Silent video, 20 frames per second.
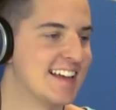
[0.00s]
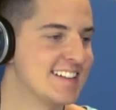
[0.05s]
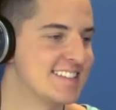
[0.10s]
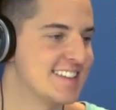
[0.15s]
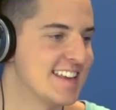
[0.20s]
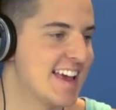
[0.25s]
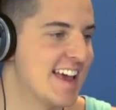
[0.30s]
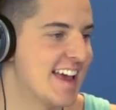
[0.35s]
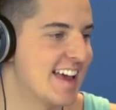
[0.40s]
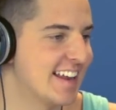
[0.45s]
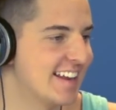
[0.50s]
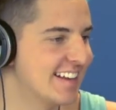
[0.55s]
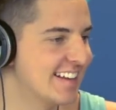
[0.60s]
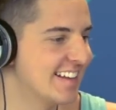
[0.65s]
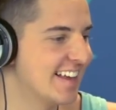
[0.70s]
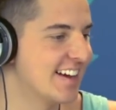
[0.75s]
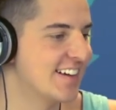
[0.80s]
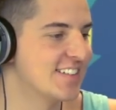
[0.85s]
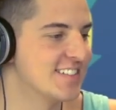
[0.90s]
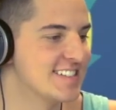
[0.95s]
That's it.
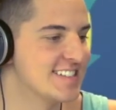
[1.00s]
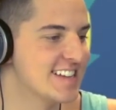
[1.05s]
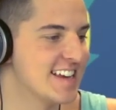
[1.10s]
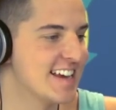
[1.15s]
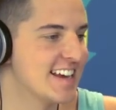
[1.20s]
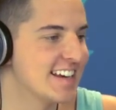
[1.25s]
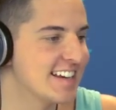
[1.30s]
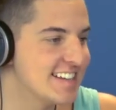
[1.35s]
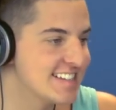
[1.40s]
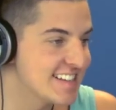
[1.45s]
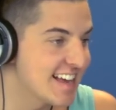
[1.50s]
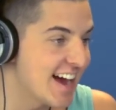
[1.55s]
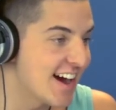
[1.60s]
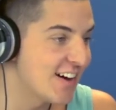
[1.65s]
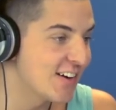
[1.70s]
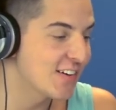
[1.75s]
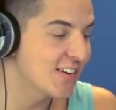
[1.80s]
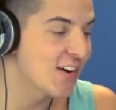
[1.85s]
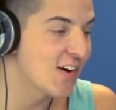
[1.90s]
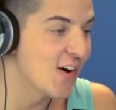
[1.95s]
That was it. He's
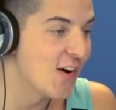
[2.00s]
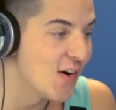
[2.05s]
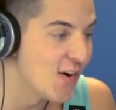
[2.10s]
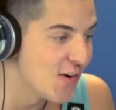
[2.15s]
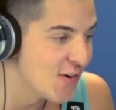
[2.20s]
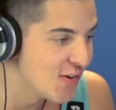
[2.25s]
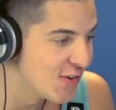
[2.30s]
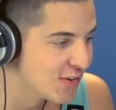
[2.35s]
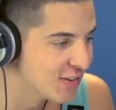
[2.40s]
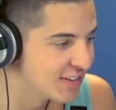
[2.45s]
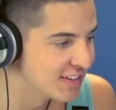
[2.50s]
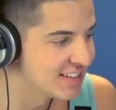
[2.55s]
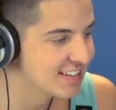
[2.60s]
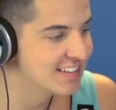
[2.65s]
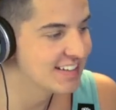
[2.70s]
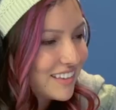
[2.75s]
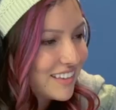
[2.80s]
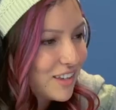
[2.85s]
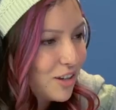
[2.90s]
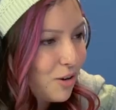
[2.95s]
out cold.
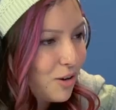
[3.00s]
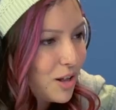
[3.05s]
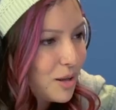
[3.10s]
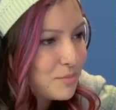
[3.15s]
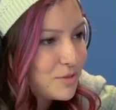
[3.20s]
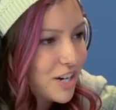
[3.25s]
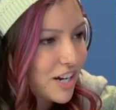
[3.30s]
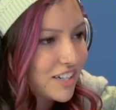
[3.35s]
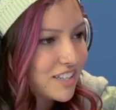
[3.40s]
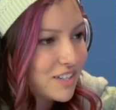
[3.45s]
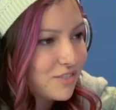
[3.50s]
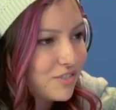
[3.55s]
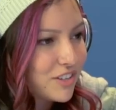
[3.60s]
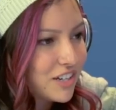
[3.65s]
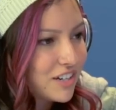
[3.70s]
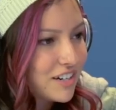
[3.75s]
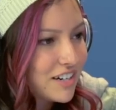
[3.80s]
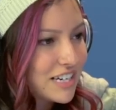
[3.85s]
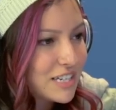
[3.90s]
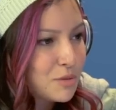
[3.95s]
The whole objective
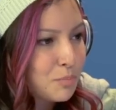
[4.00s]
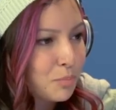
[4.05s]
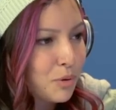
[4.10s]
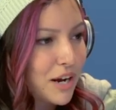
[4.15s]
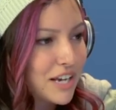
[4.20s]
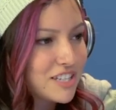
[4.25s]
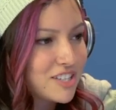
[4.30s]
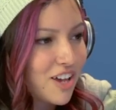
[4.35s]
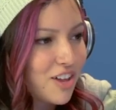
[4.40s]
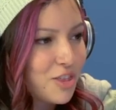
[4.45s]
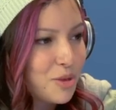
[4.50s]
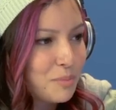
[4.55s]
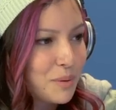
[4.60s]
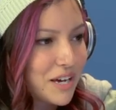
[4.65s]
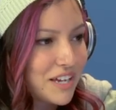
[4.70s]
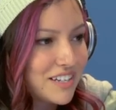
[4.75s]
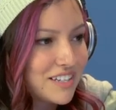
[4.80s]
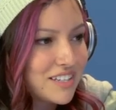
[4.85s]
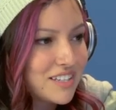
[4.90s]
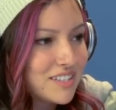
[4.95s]
here is press all the
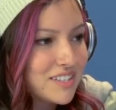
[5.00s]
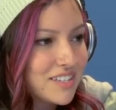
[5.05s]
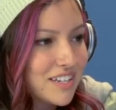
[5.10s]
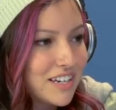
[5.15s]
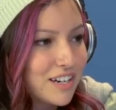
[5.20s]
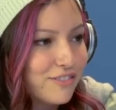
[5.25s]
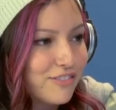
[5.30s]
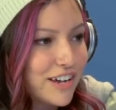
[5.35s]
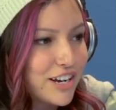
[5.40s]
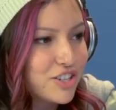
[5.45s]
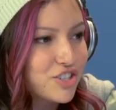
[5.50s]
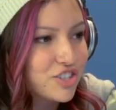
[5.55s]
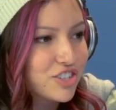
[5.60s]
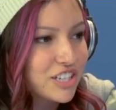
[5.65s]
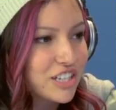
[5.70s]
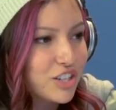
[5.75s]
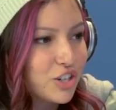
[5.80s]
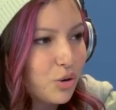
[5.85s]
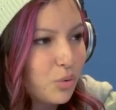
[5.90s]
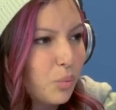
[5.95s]
buttons and
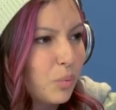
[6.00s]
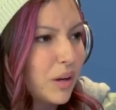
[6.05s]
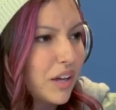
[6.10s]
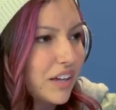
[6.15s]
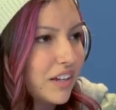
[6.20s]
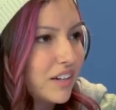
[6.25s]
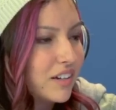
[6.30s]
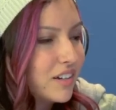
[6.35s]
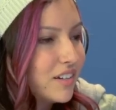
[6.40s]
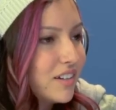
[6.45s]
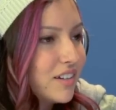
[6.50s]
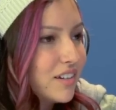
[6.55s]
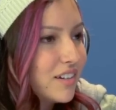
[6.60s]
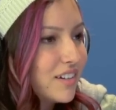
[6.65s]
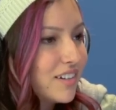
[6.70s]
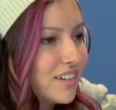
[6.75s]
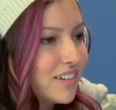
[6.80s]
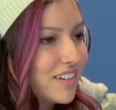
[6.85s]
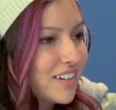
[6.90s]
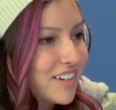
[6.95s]
eventually you'll win.
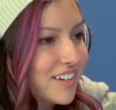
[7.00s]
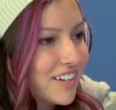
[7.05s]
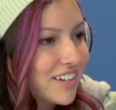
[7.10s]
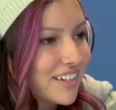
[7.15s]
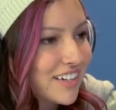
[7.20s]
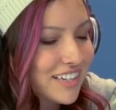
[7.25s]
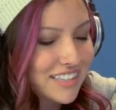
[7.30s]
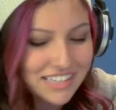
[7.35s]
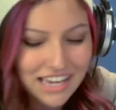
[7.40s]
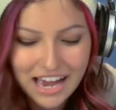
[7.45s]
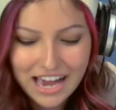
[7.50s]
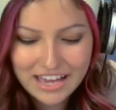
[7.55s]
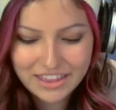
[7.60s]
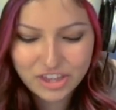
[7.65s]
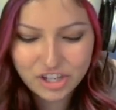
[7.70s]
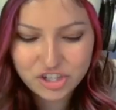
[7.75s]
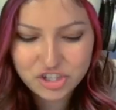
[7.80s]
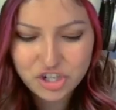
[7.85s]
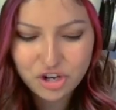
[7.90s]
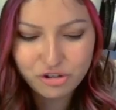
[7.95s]
Because
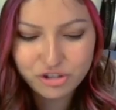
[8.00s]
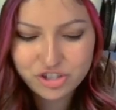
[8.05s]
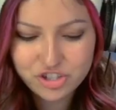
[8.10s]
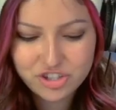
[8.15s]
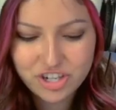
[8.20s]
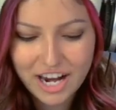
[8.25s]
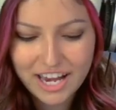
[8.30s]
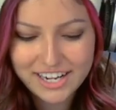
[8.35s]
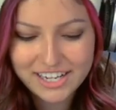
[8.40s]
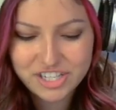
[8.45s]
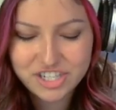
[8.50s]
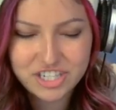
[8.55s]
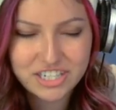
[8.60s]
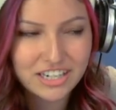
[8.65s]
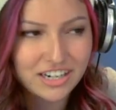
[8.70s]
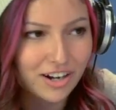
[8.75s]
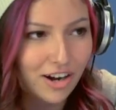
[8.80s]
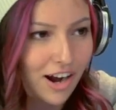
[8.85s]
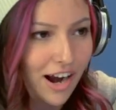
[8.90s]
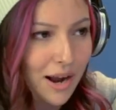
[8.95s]
there's no strategy
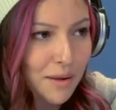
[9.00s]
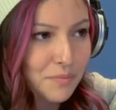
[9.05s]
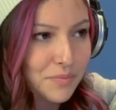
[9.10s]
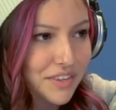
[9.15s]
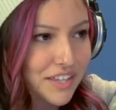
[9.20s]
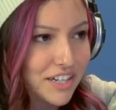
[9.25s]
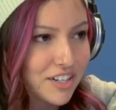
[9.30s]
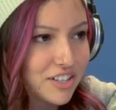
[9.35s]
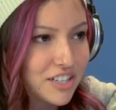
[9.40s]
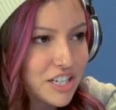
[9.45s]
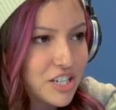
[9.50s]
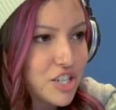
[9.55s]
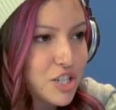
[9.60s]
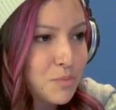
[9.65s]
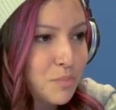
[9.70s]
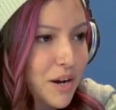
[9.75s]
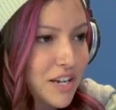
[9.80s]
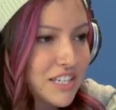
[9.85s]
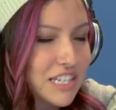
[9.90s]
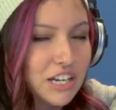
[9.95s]
here. I'm literally just
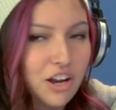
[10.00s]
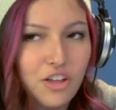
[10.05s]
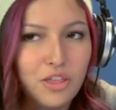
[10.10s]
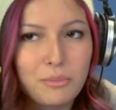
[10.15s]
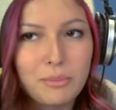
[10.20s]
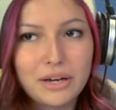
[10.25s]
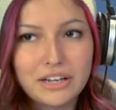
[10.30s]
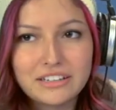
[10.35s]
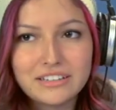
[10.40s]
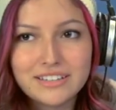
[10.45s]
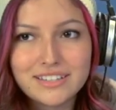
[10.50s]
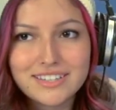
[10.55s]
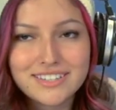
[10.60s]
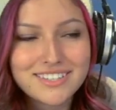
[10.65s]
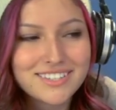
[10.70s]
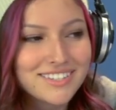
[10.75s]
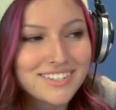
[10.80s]
pressing all the buttons.